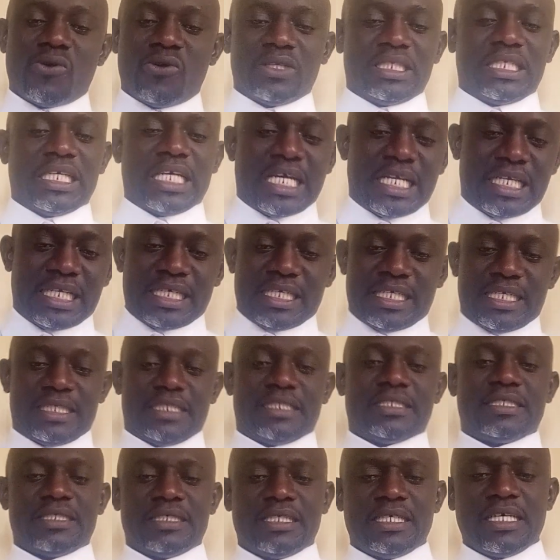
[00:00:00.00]
on the other
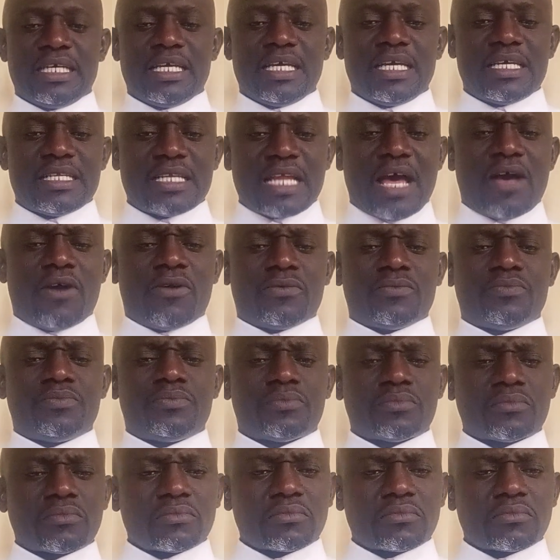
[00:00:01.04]
hand? Now,